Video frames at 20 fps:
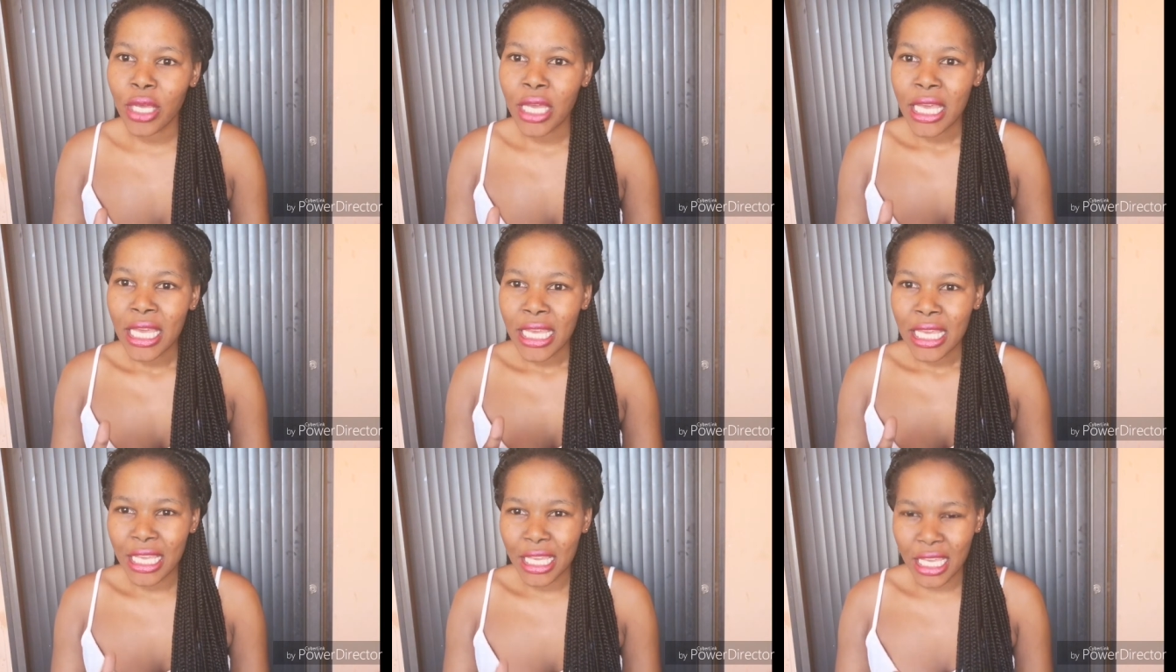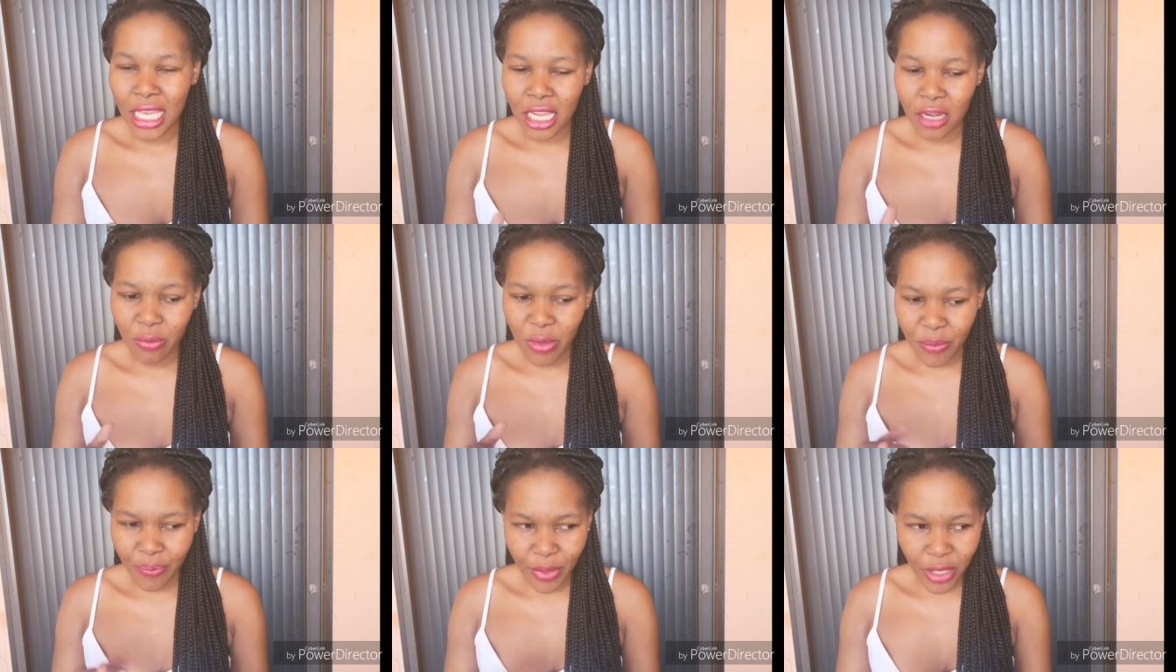He
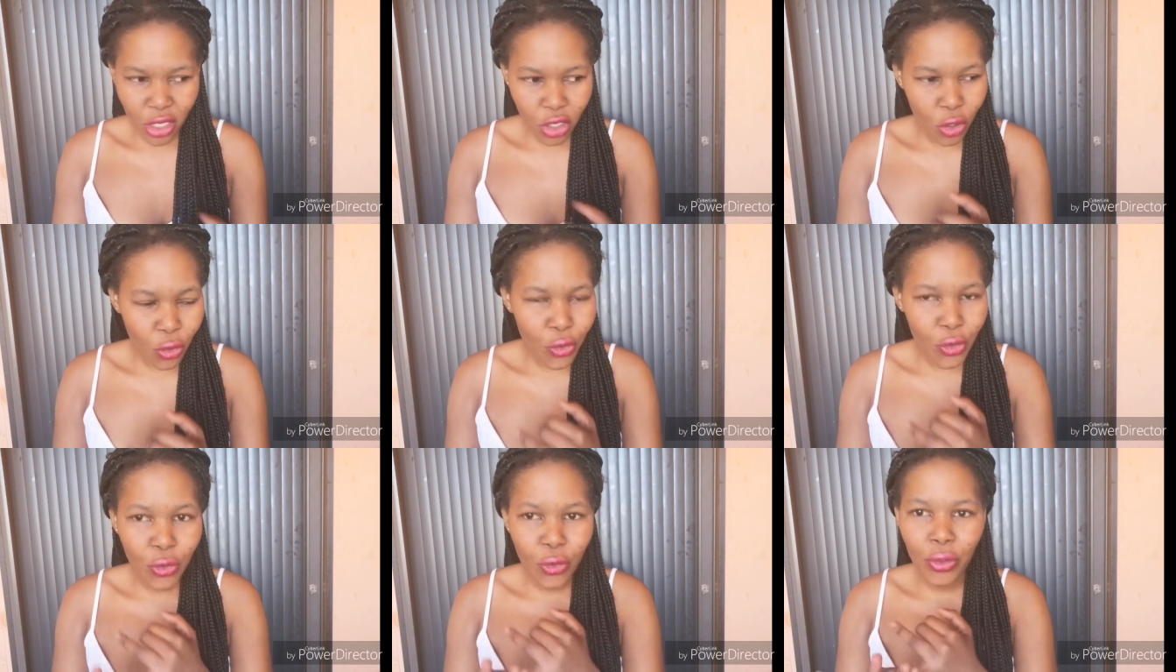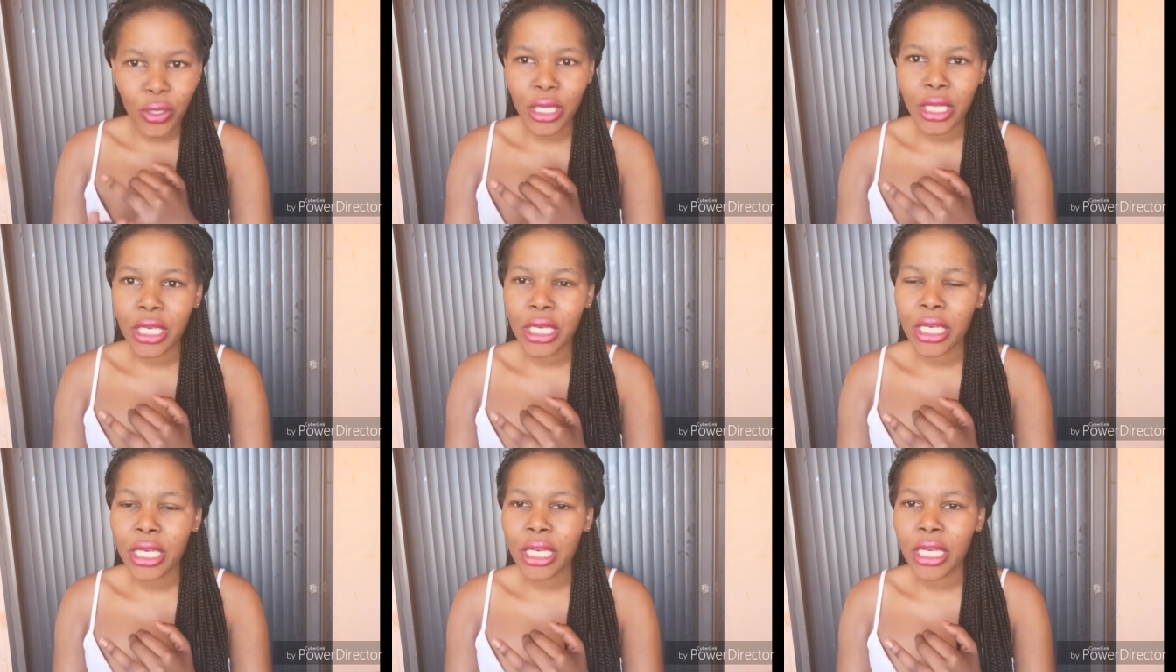can be below you
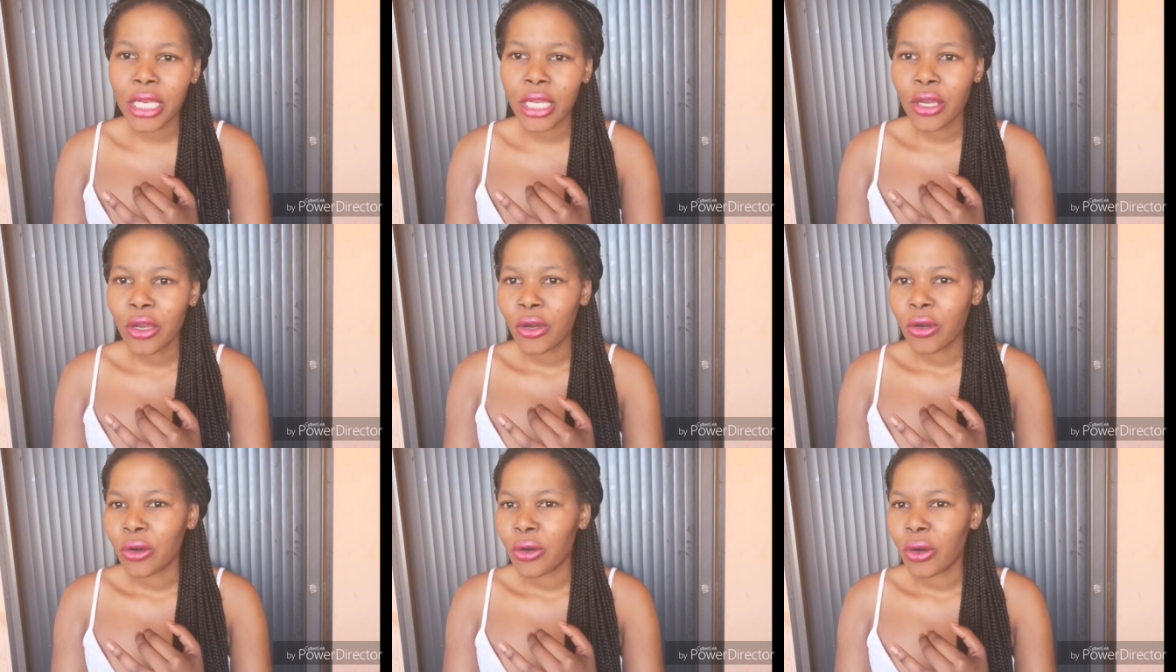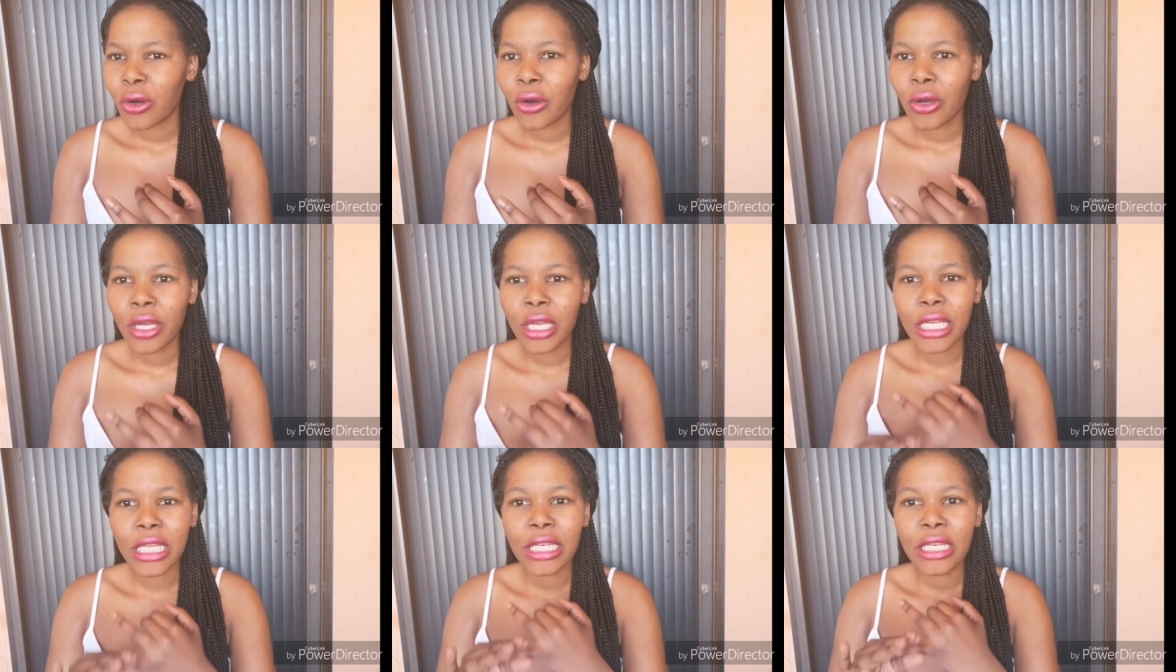in
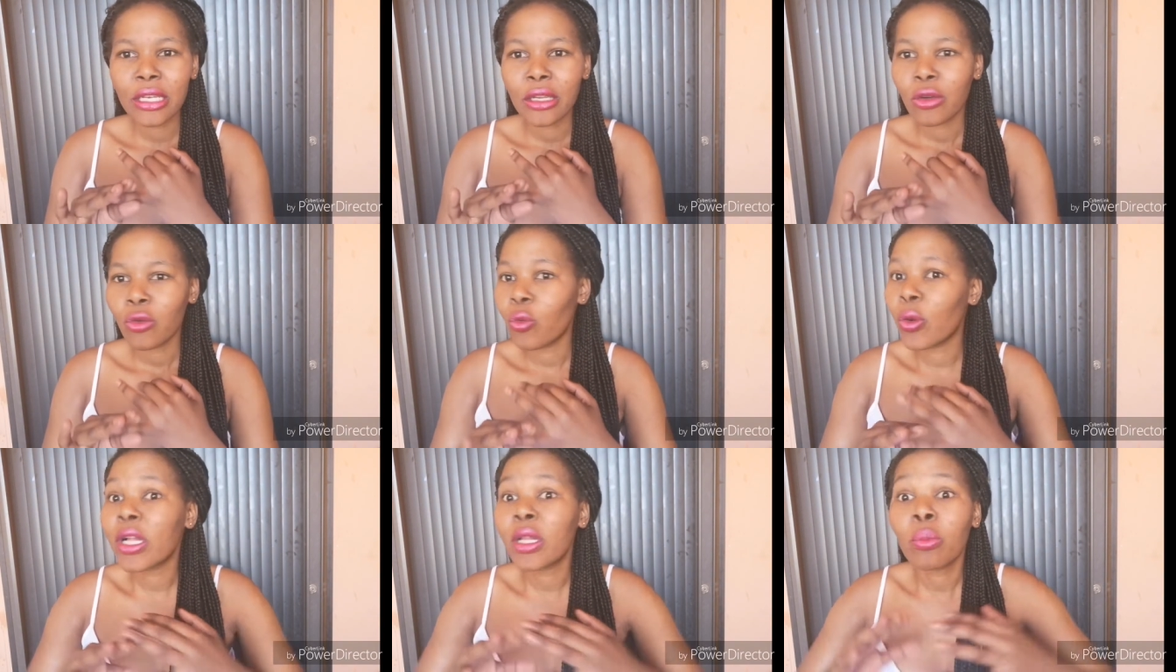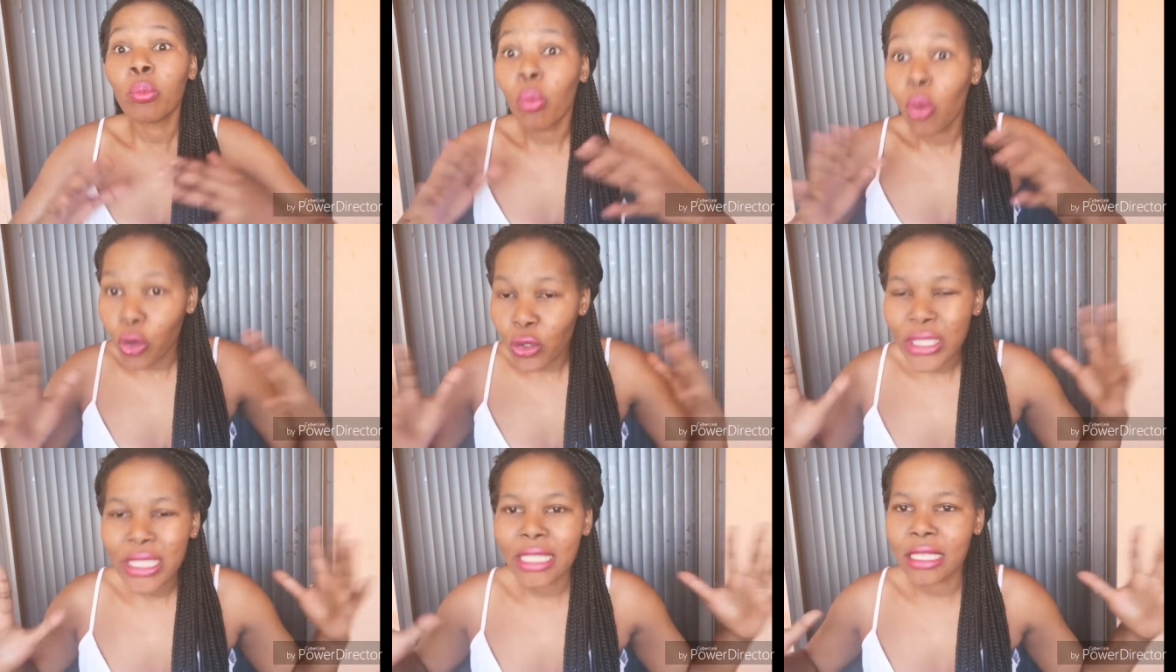in well
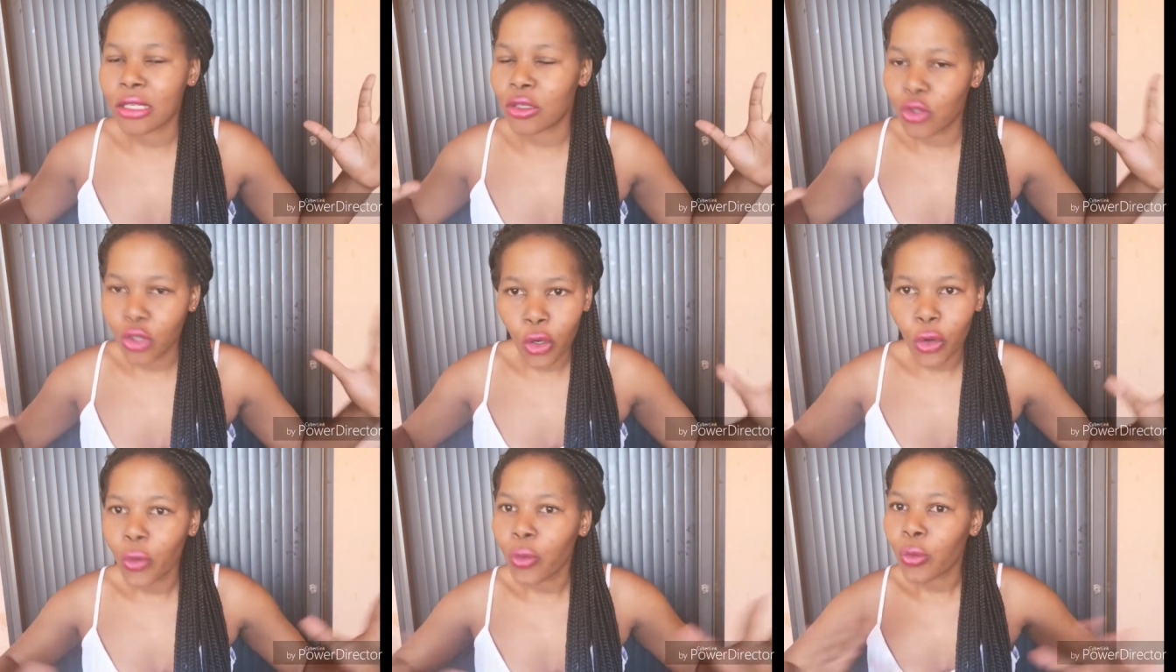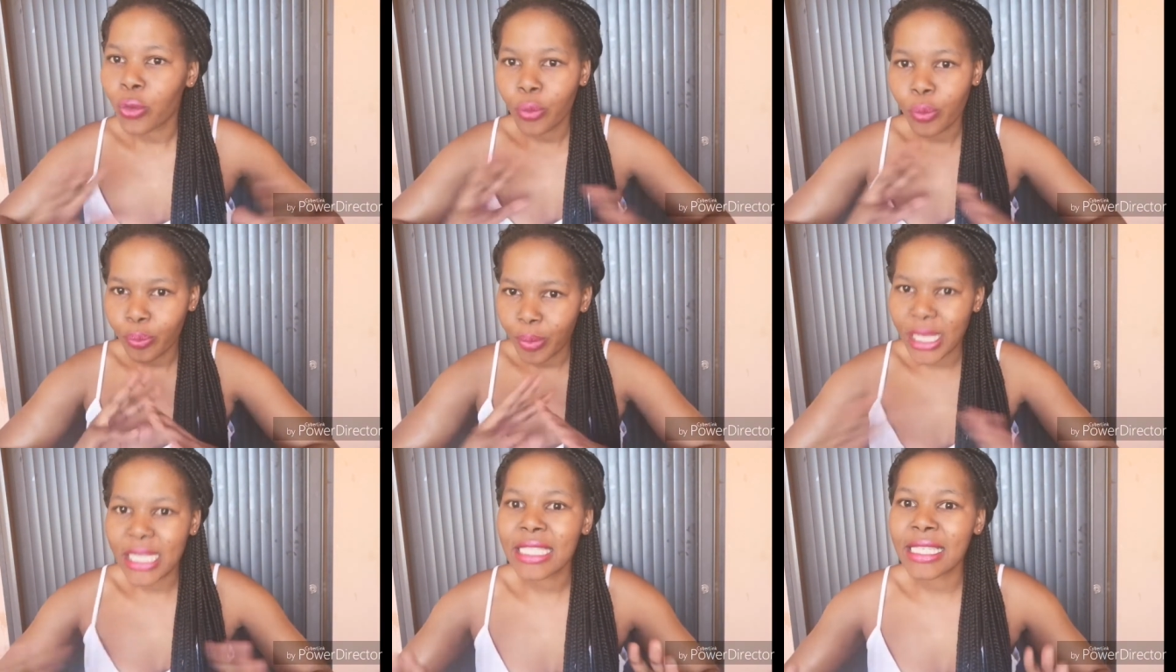mostly no,
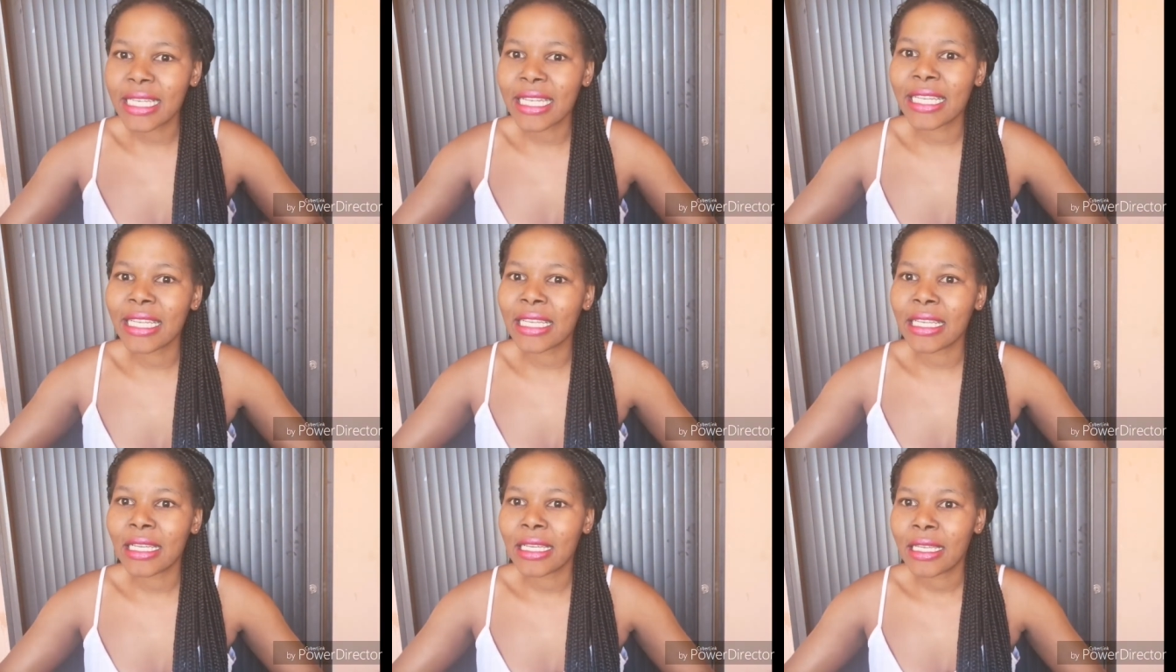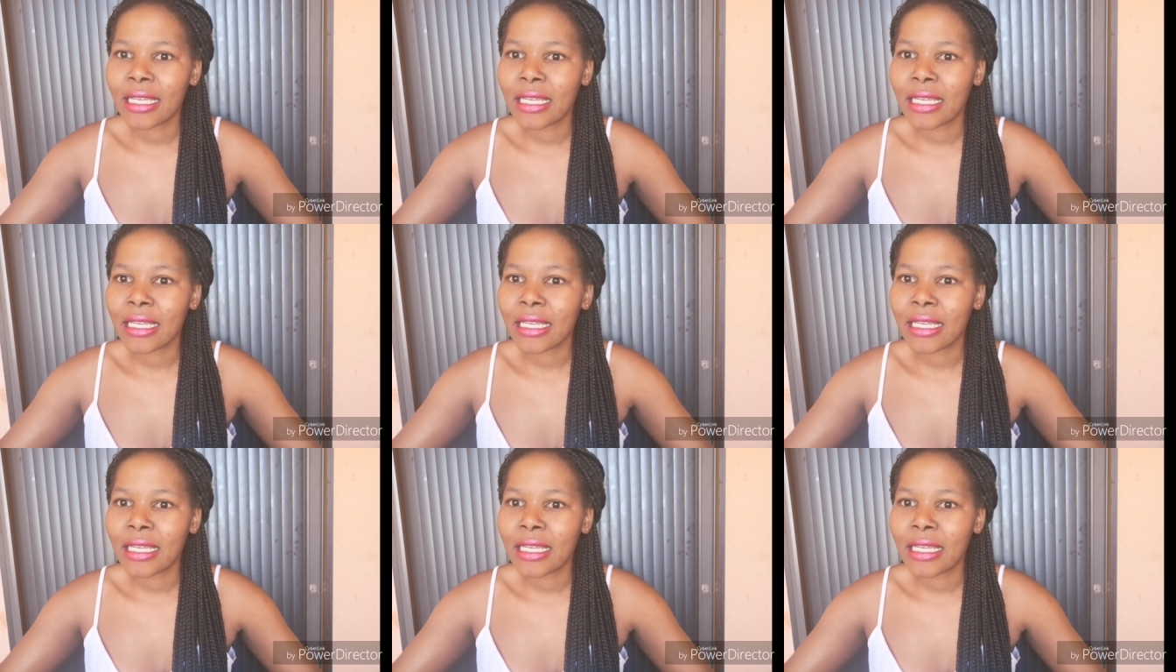basically,